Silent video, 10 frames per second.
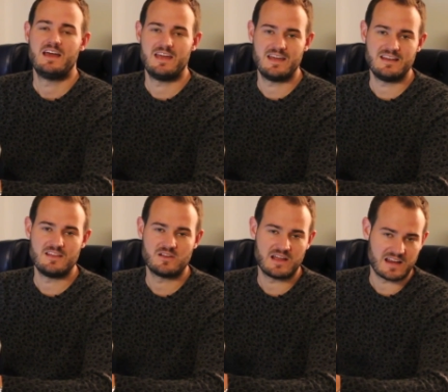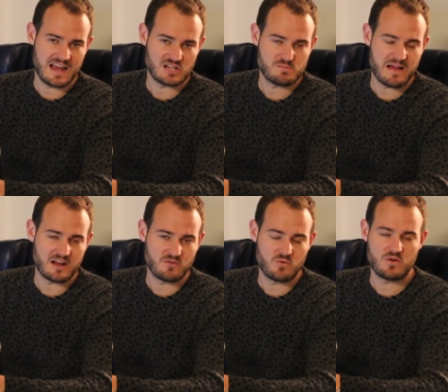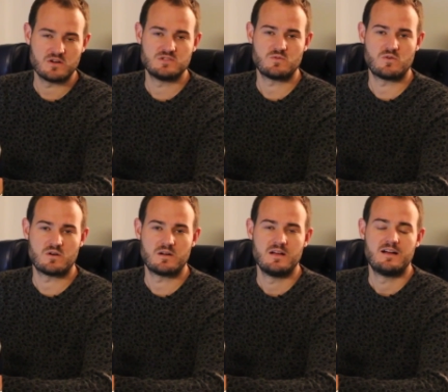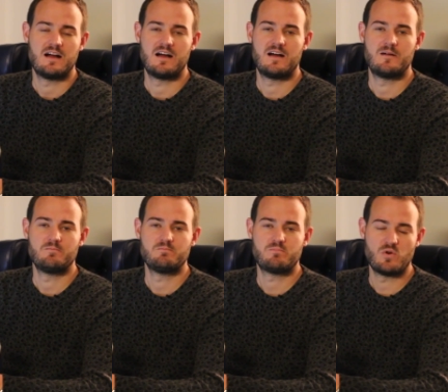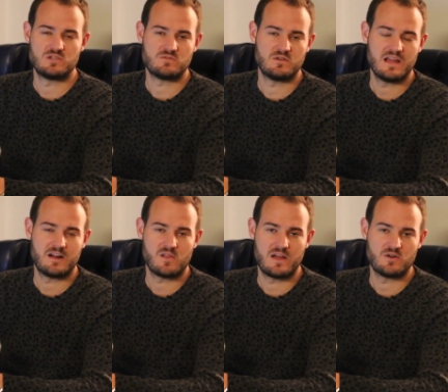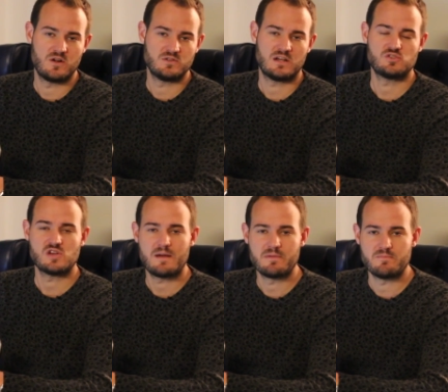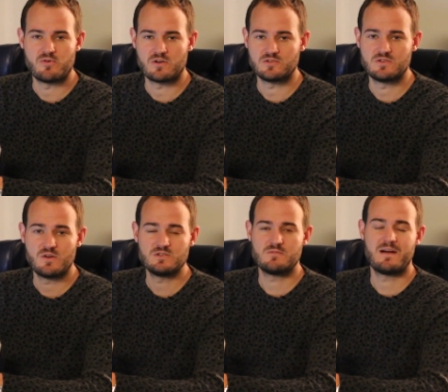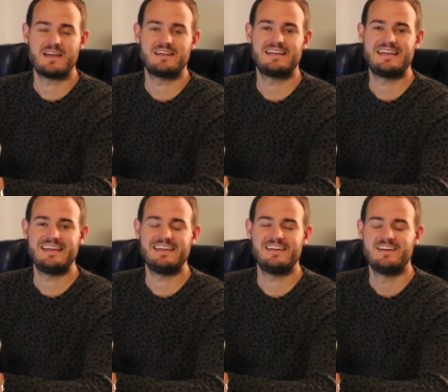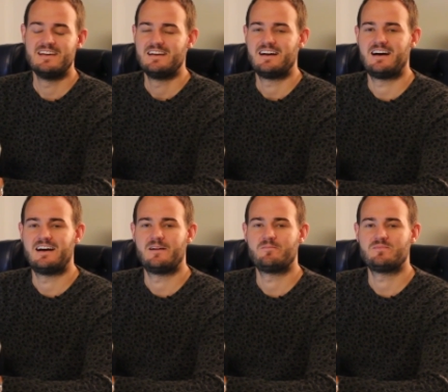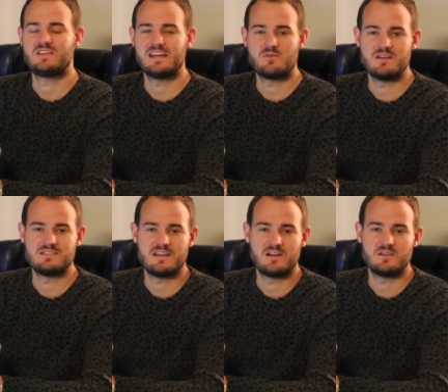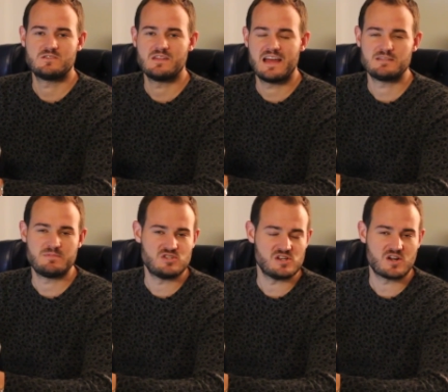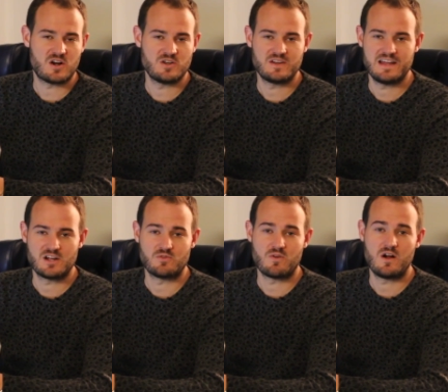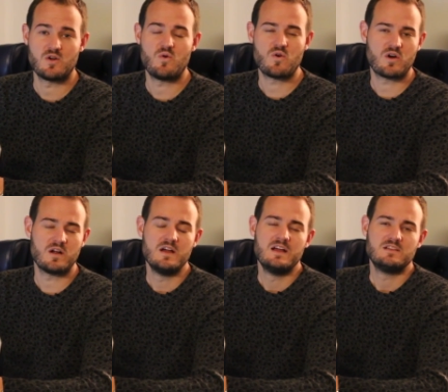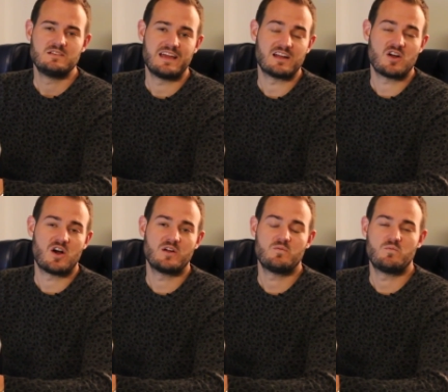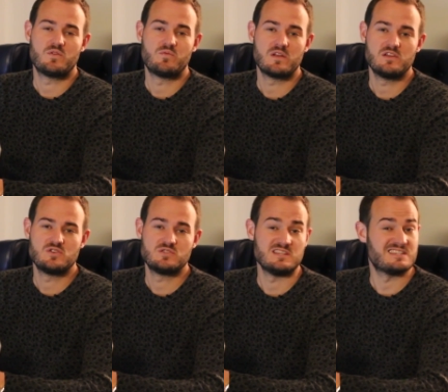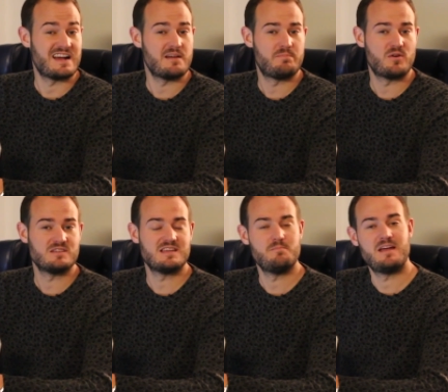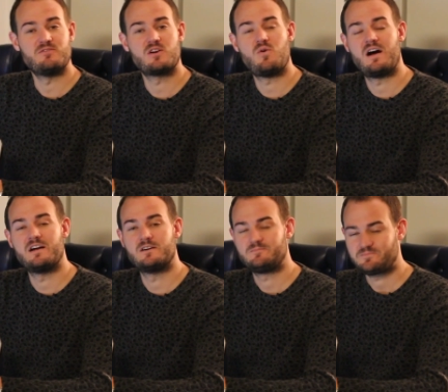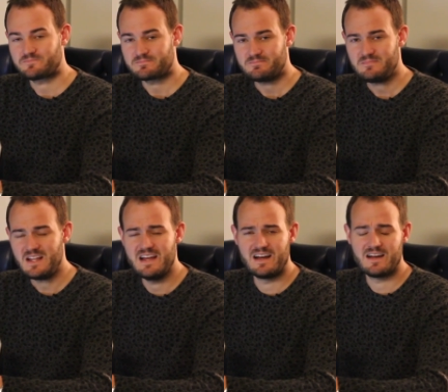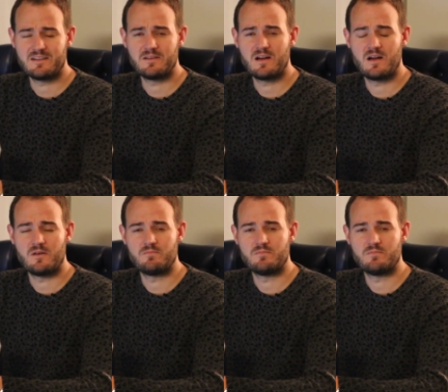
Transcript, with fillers: and either get cash back rewards or um, points through an airline or hotel shopping portal. So those are my key uh, takeaways there. It's S P G card, you can't go wrong, or get a card with really juicy sign-up bonus that may require uh,